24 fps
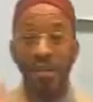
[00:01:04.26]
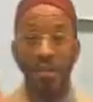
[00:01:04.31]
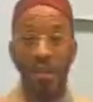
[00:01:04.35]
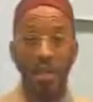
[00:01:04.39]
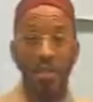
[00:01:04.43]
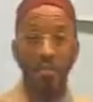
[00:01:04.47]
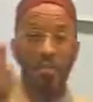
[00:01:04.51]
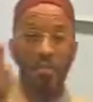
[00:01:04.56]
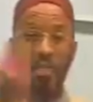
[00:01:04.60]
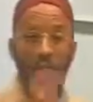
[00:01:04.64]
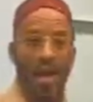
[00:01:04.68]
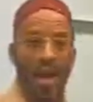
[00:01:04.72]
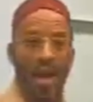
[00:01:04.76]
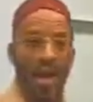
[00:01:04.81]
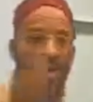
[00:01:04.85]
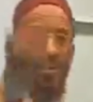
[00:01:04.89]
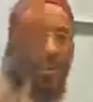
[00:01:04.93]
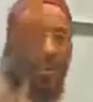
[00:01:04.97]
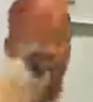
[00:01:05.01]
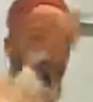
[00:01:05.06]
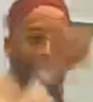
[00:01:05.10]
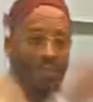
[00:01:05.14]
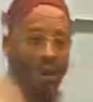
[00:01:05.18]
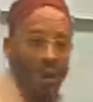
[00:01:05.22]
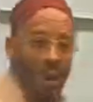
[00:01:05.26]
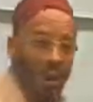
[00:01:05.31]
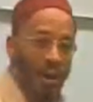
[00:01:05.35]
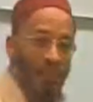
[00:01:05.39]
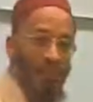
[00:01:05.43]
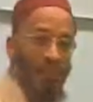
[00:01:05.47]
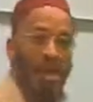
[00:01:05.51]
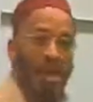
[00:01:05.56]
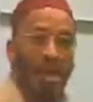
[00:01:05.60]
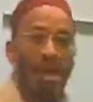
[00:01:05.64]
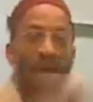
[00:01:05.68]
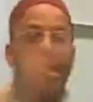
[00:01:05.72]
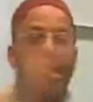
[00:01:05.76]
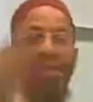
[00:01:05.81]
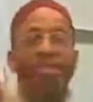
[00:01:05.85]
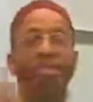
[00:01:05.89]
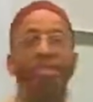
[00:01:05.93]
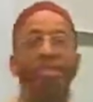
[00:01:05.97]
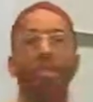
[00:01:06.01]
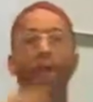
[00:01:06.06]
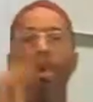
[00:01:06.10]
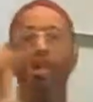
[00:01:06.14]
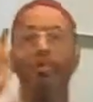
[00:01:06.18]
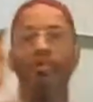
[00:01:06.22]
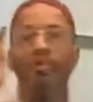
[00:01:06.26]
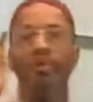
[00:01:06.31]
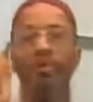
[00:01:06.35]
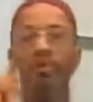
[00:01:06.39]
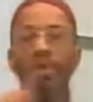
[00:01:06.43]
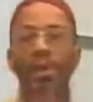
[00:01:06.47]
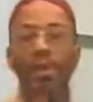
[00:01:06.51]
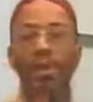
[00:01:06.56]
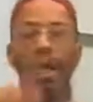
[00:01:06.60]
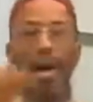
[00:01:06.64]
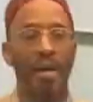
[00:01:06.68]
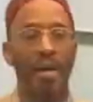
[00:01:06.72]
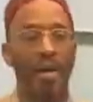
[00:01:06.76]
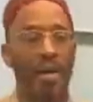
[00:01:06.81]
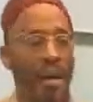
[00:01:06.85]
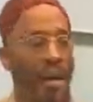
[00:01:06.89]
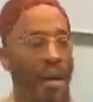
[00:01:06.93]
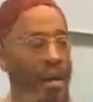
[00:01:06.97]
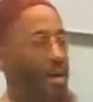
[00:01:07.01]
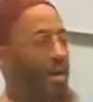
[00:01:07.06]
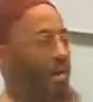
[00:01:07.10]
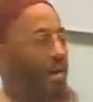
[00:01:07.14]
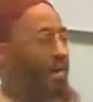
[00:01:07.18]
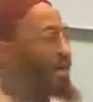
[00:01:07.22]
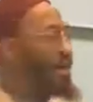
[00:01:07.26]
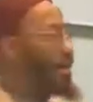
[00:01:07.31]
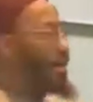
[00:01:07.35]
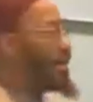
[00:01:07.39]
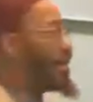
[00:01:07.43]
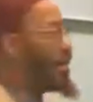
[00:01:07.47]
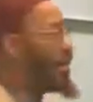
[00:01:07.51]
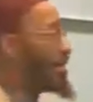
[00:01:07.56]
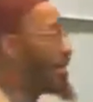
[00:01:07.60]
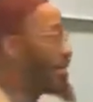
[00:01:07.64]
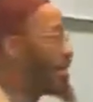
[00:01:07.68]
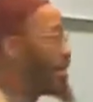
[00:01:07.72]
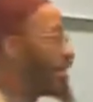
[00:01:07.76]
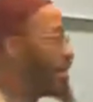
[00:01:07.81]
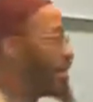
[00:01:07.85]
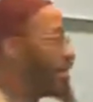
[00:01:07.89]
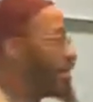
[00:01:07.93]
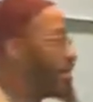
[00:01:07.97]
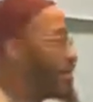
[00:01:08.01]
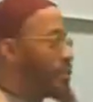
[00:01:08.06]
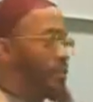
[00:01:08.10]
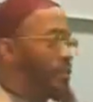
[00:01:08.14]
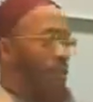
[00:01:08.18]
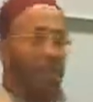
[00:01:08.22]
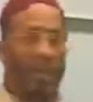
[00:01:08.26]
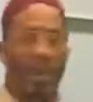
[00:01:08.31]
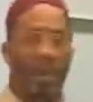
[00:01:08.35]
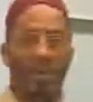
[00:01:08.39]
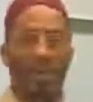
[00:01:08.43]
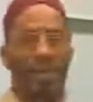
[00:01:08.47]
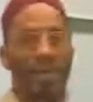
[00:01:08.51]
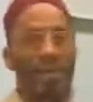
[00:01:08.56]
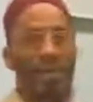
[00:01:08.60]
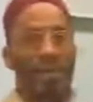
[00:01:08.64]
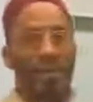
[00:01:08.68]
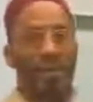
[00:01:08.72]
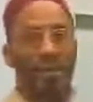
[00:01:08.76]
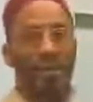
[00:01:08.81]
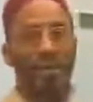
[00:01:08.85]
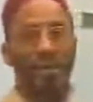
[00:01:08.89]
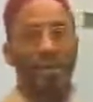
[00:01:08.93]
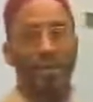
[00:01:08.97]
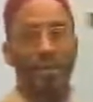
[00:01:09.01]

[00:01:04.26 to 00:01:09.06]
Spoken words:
you deny yourself and you also deny her. SubhanAllah.